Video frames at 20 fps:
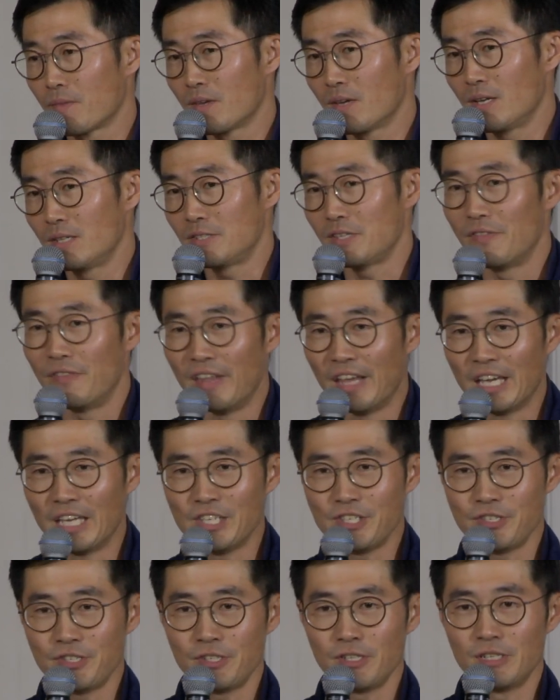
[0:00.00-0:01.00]
is a
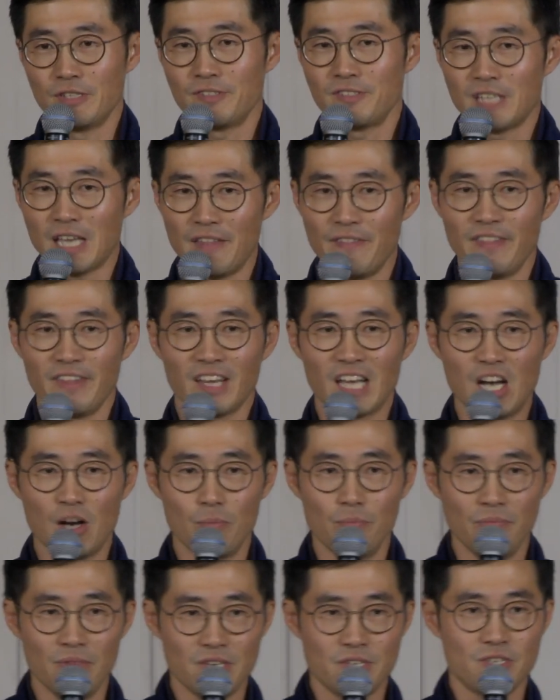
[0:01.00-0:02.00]
nation sending out
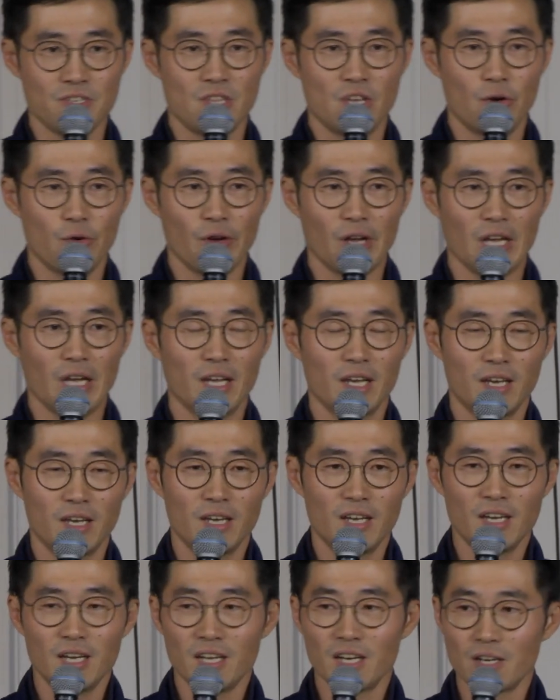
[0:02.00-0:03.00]
missionary
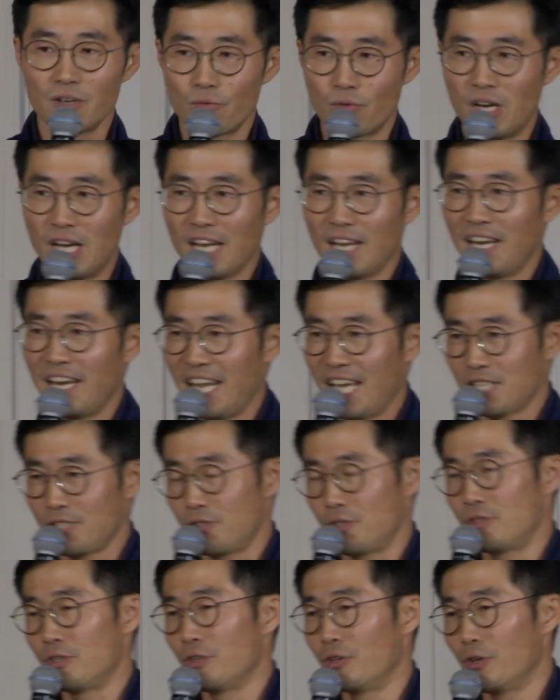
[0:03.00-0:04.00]
right next
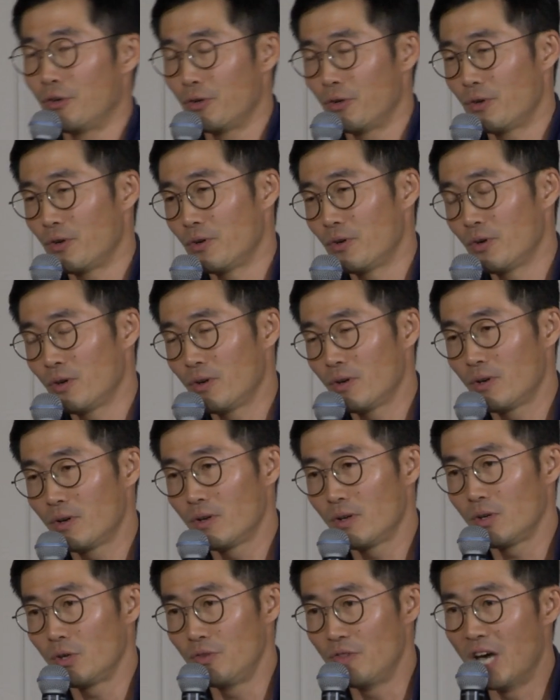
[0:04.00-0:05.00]
to
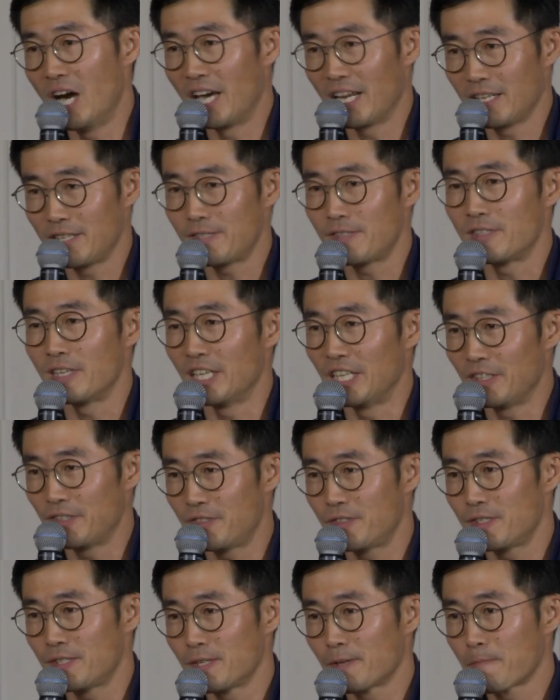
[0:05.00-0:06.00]
United
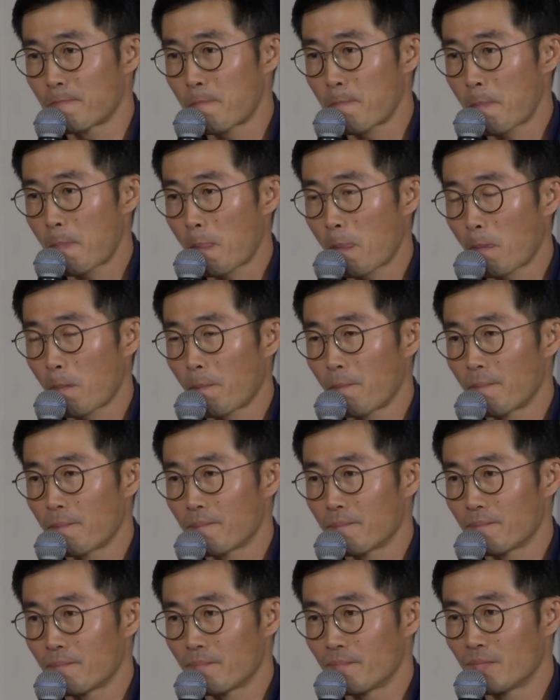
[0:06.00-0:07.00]
States.
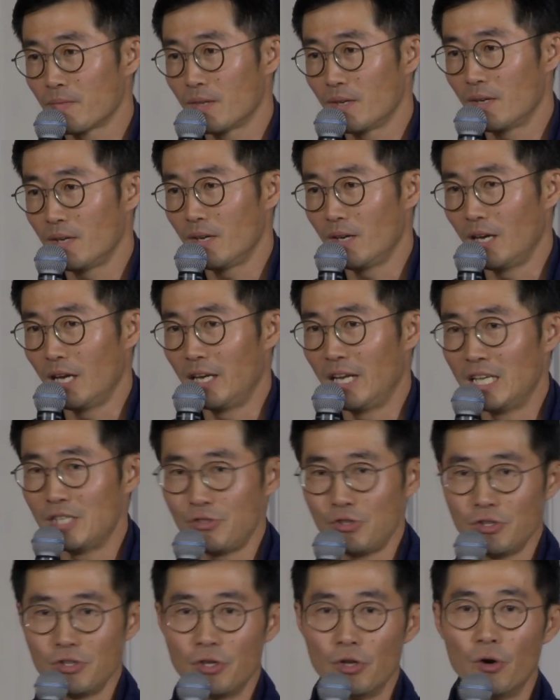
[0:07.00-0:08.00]
And as
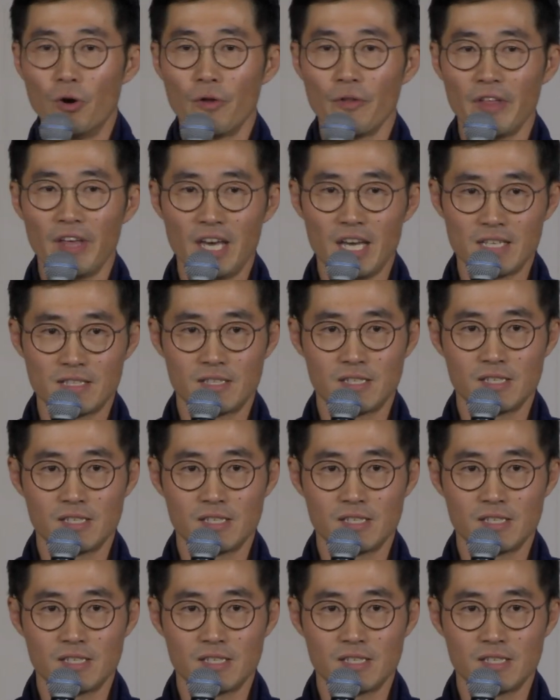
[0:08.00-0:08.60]
you know that